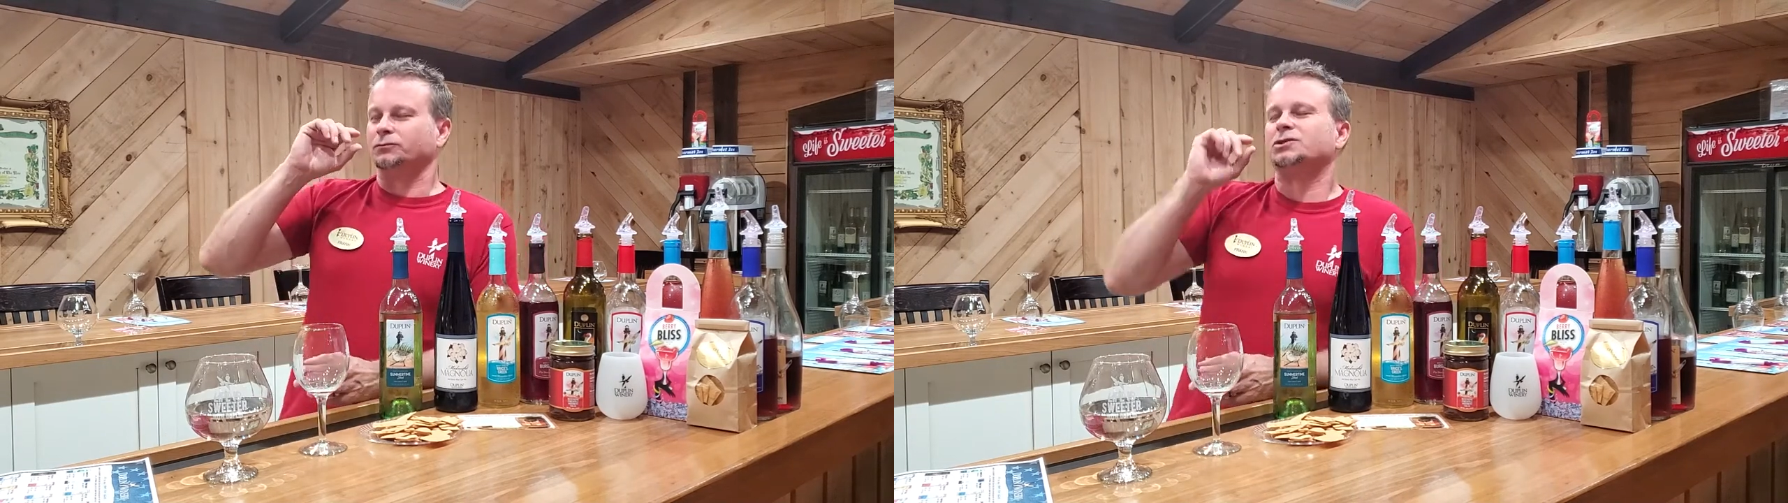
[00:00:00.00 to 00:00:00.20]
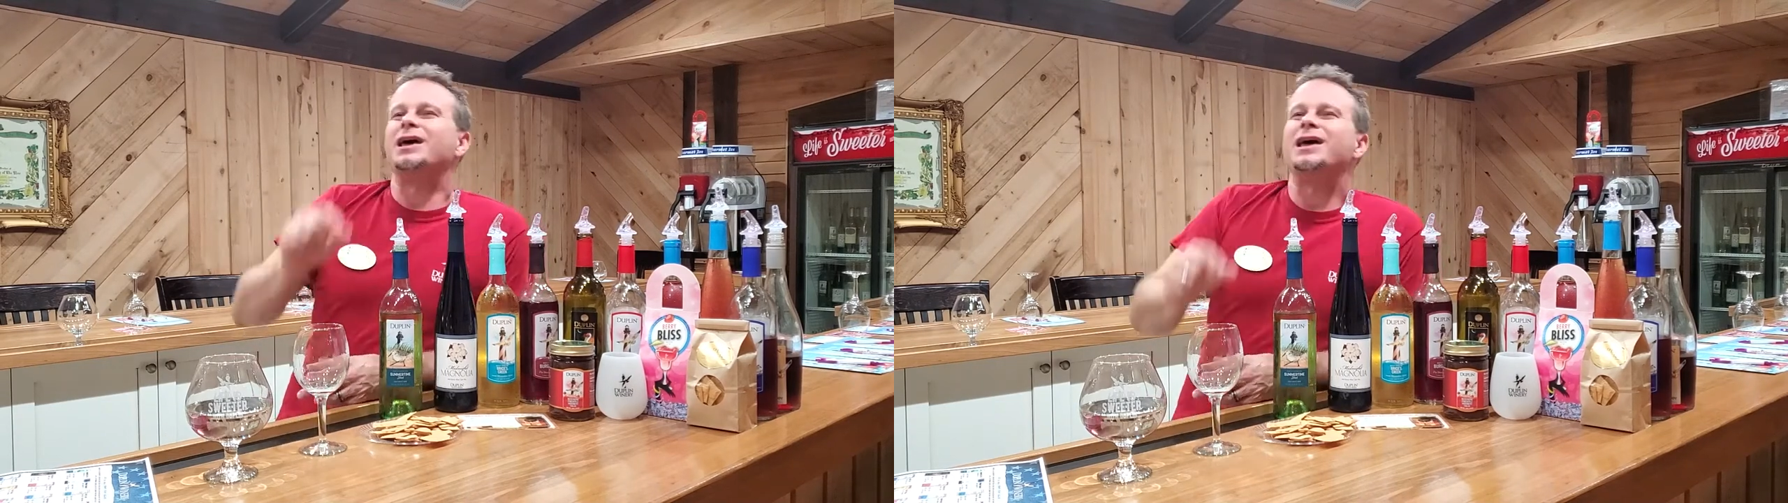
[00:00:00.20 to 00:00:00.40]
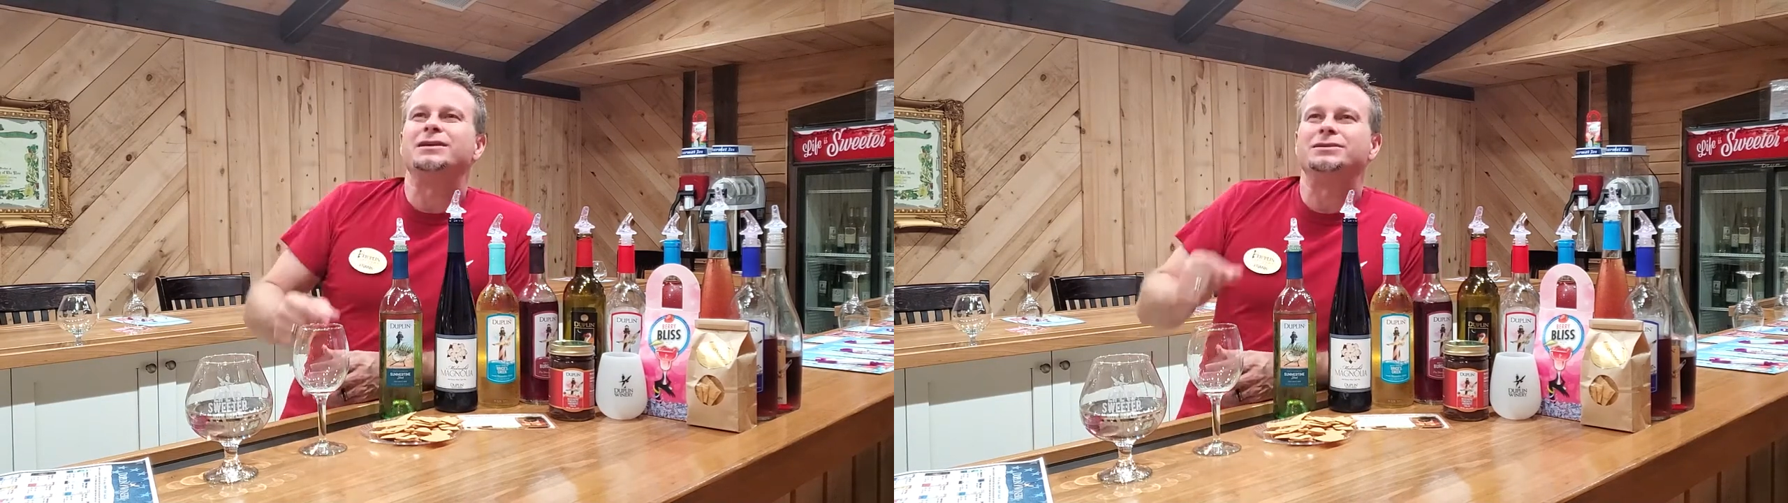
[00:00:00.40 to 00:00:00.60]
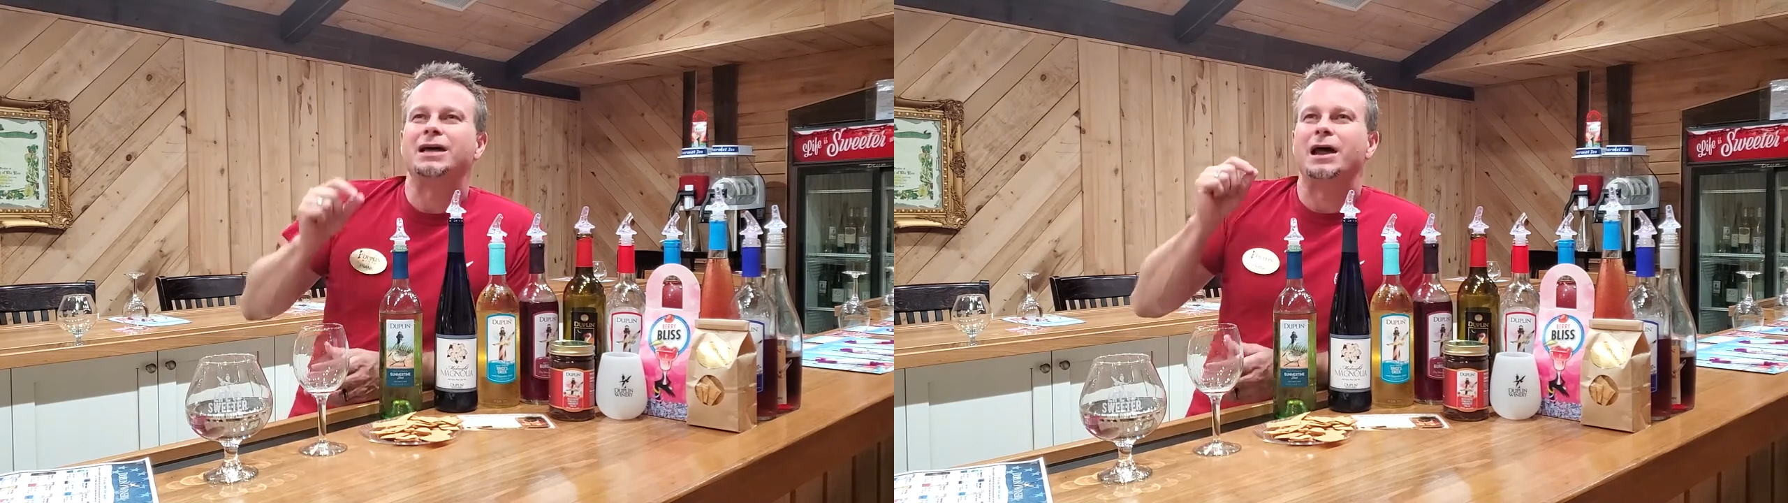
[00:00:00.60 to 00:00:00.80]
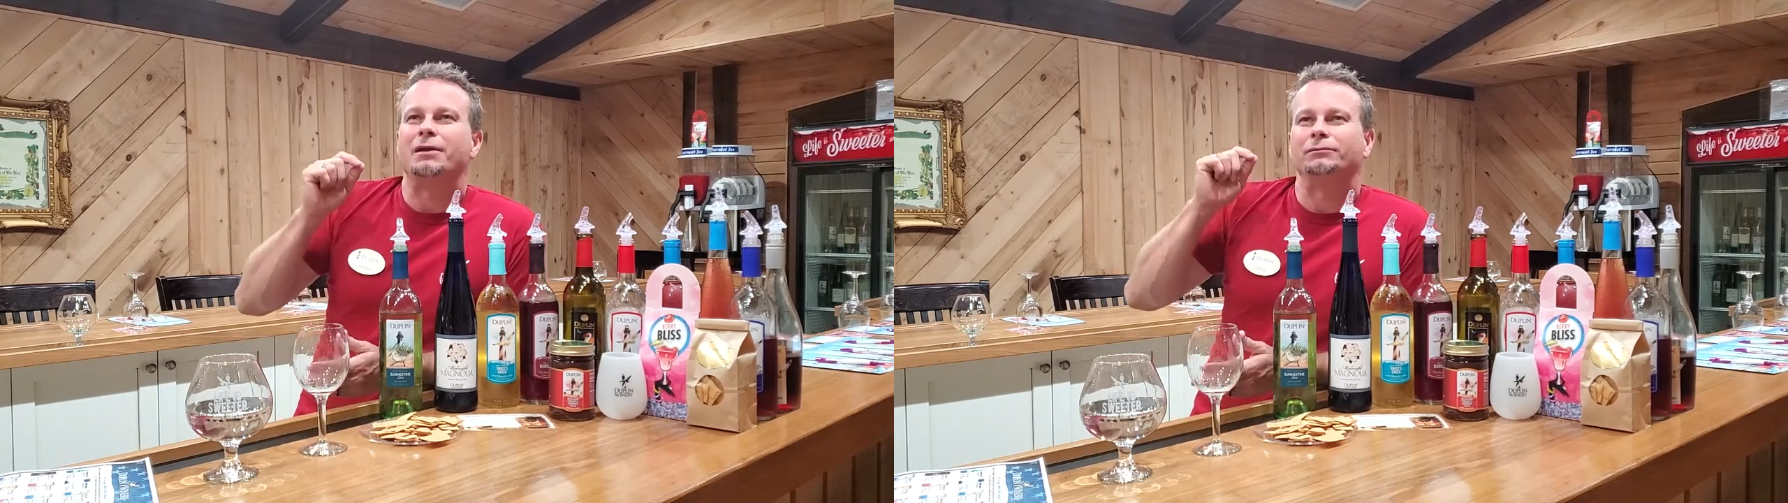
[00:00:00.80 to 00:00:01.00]
taste
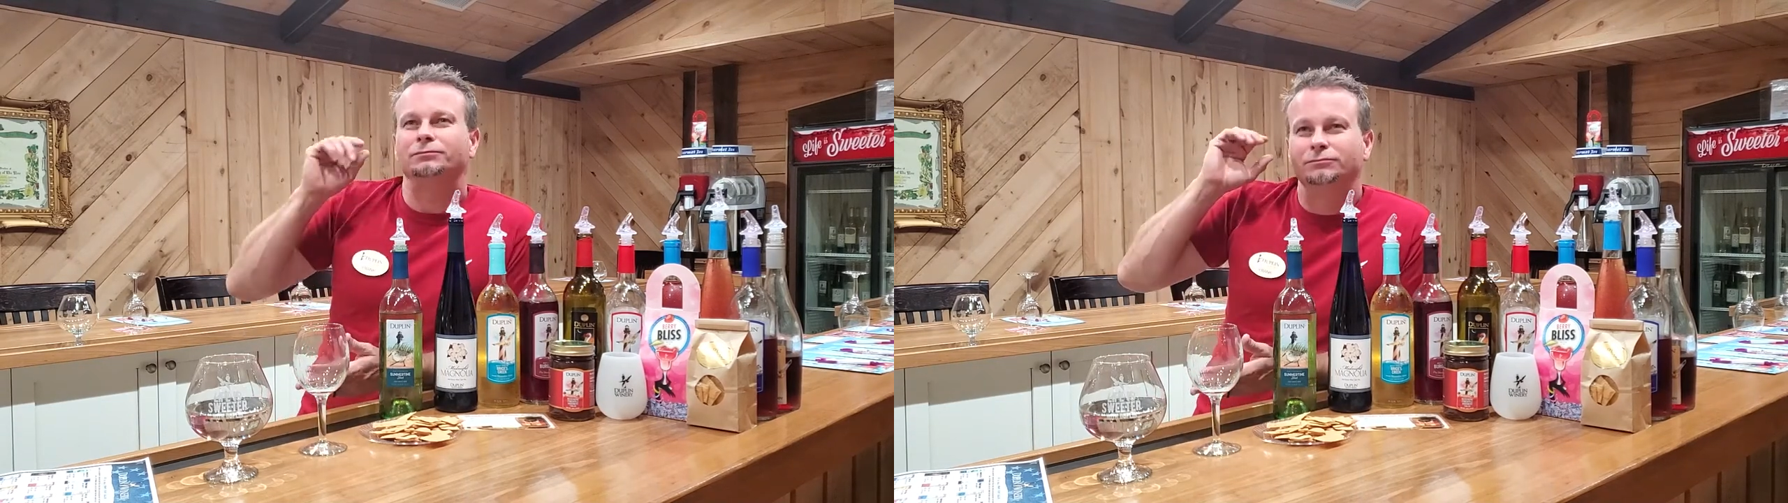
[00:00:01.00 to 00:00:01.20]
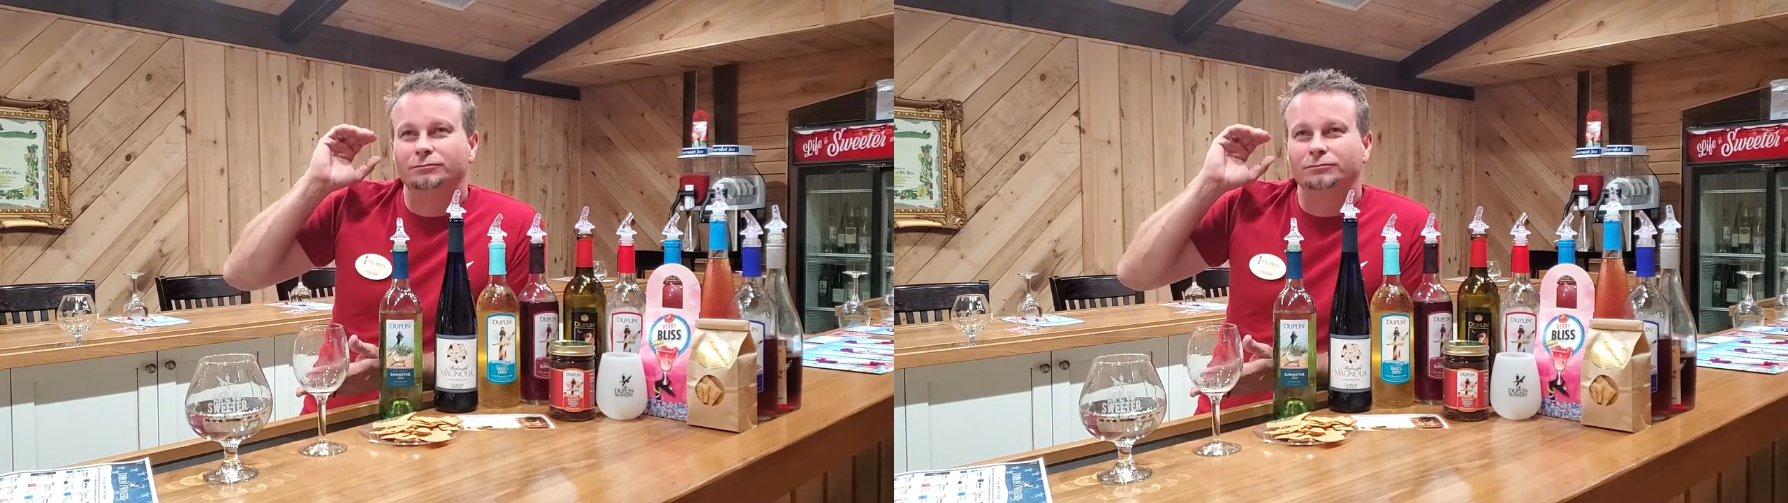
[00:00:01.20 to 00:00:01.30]
that